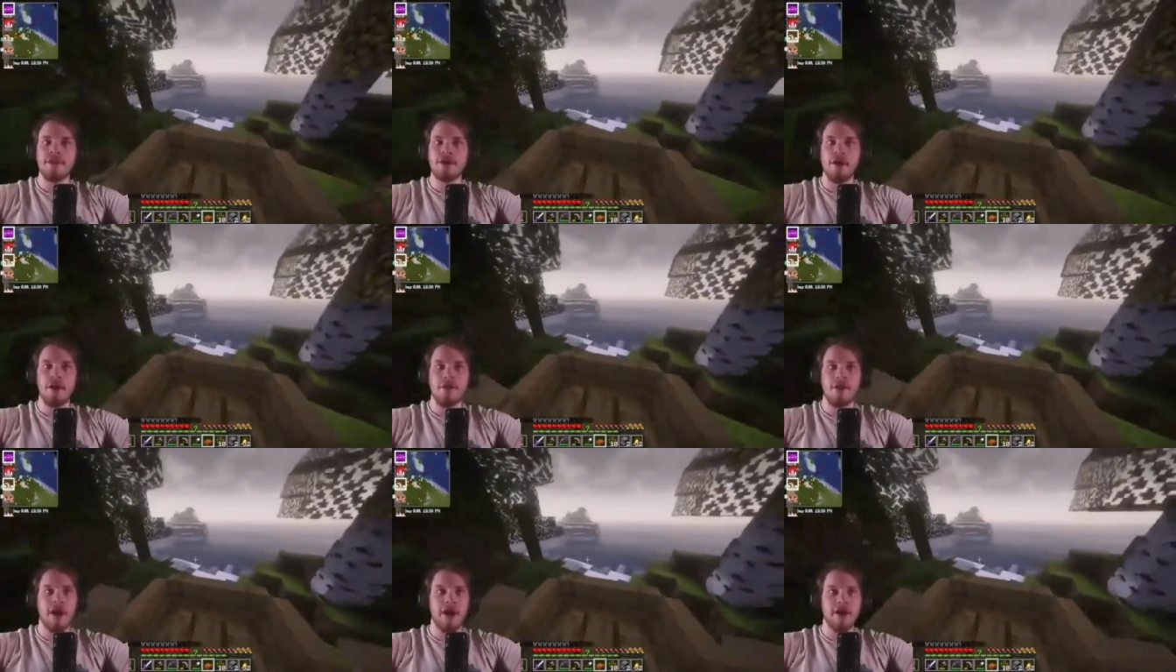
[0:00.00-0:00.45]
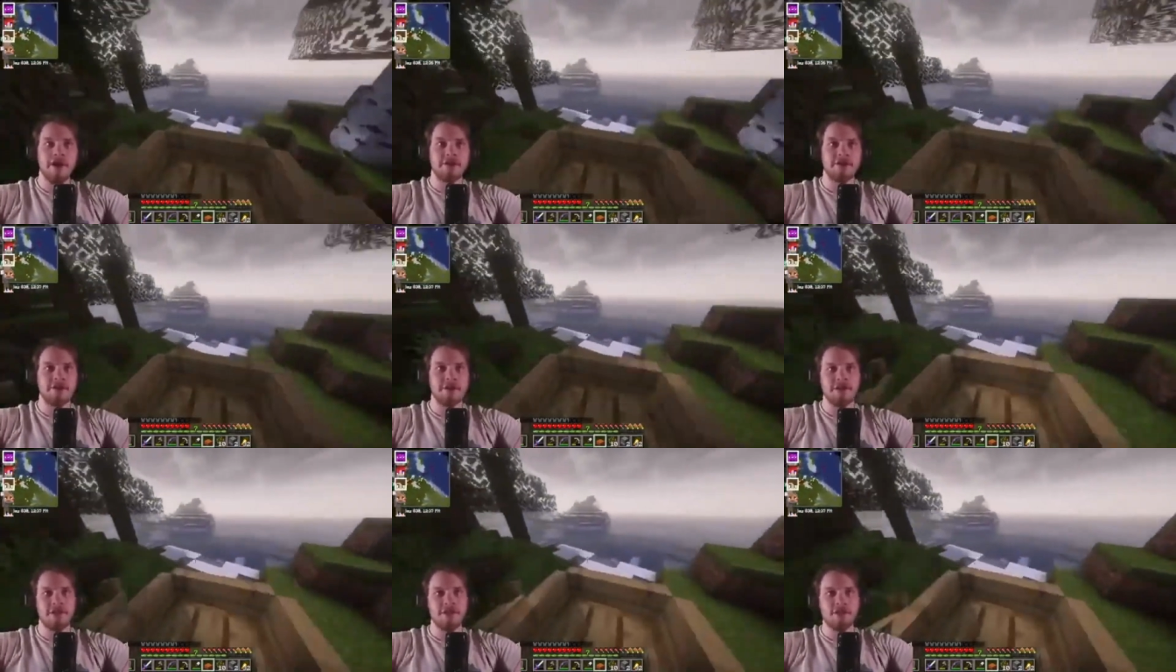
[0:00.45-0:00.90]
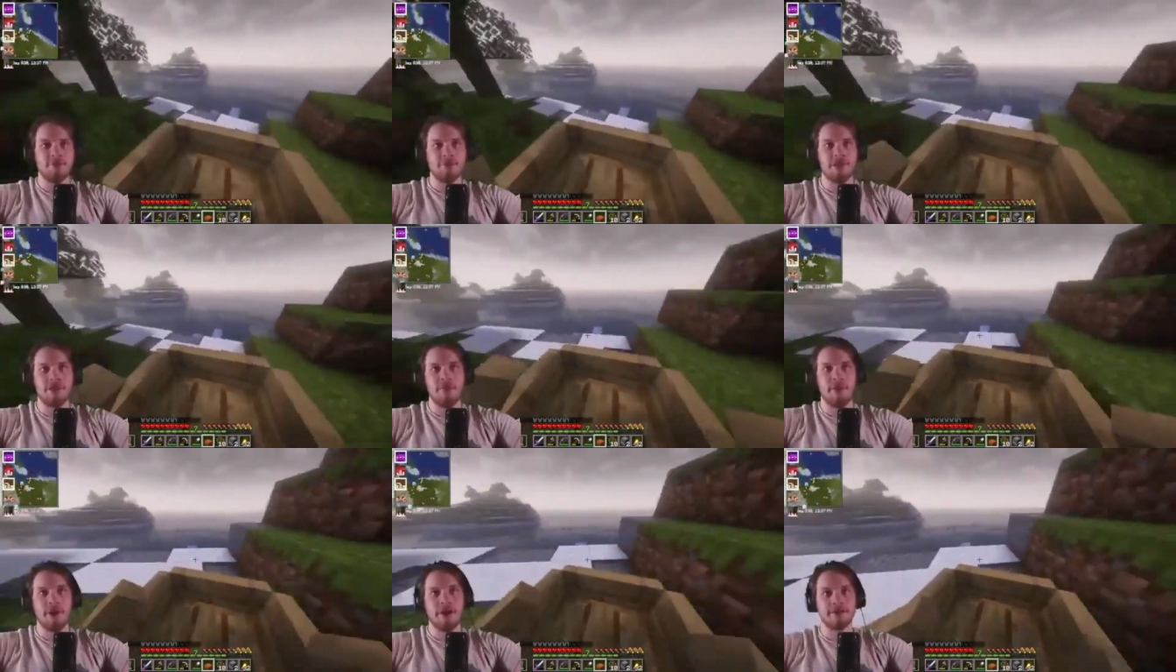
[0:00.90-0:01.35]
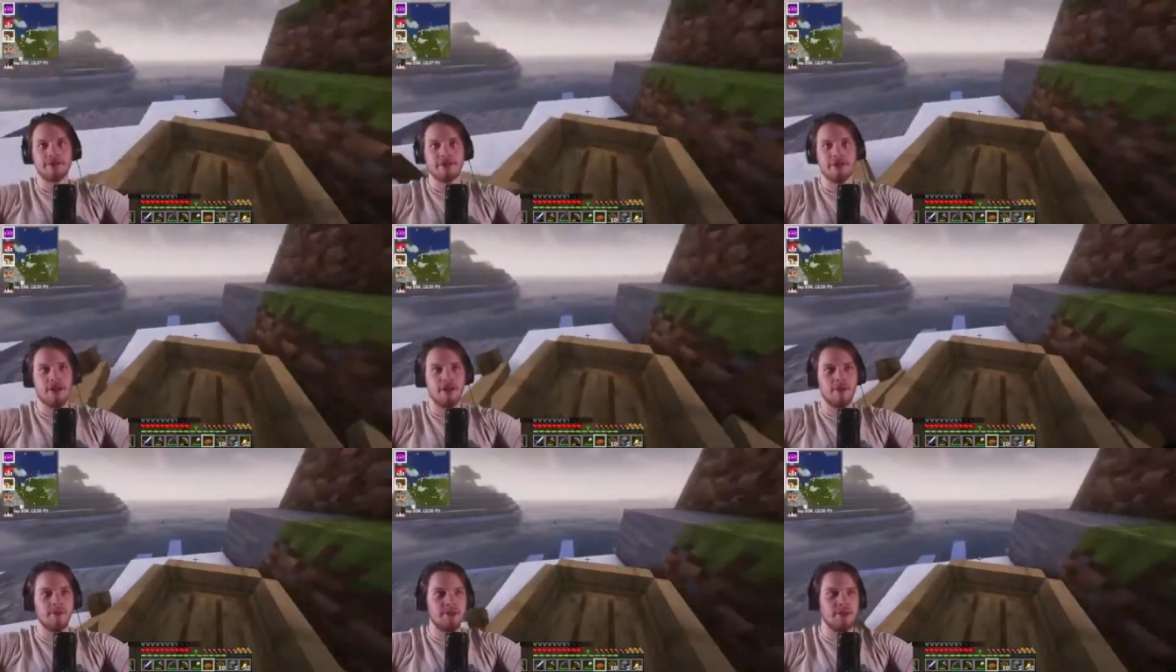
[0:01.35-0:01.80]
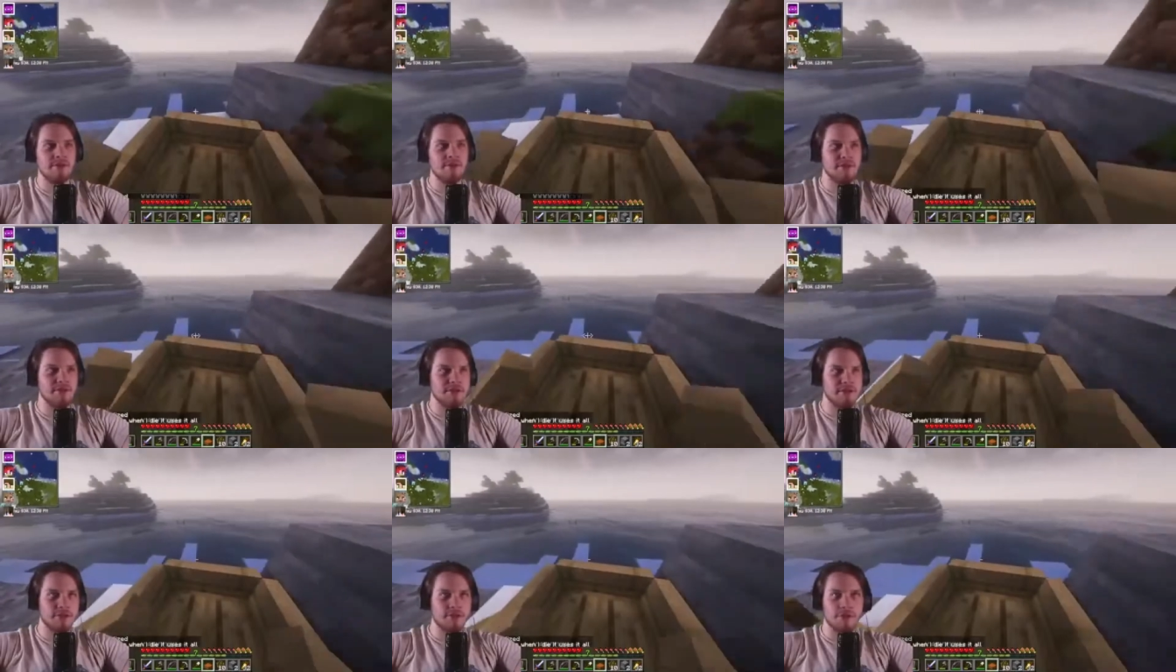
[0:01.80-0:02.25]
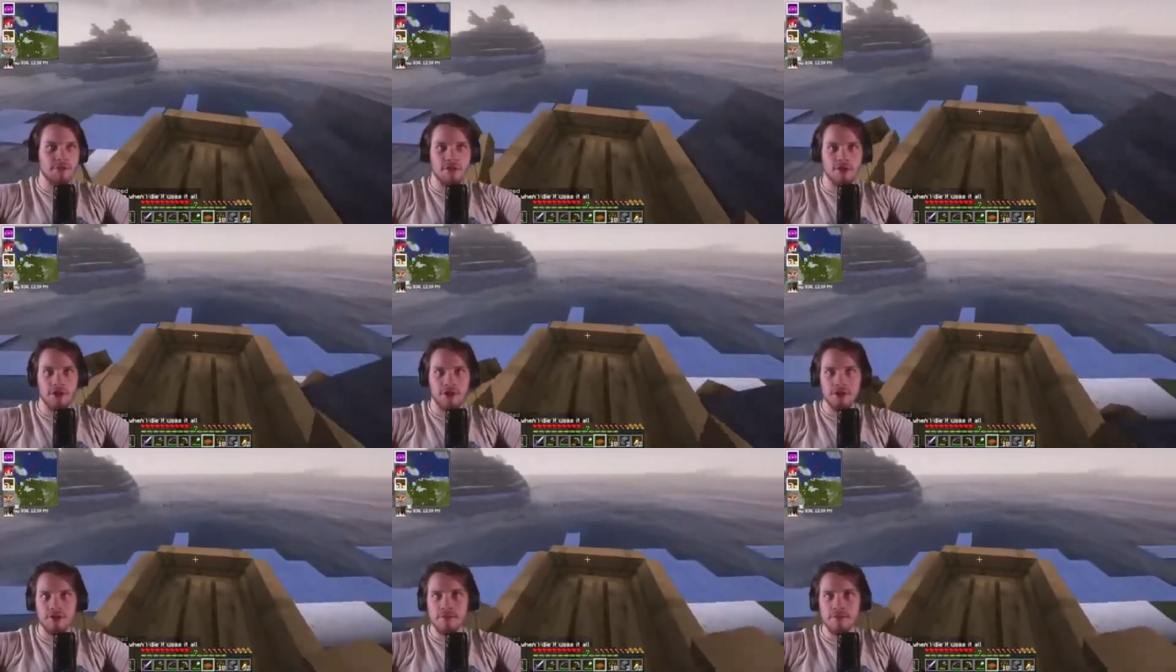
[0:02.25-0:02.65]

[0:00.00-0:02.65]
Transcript: on the high seas. Play the Pirates of the Caribbean music real quick.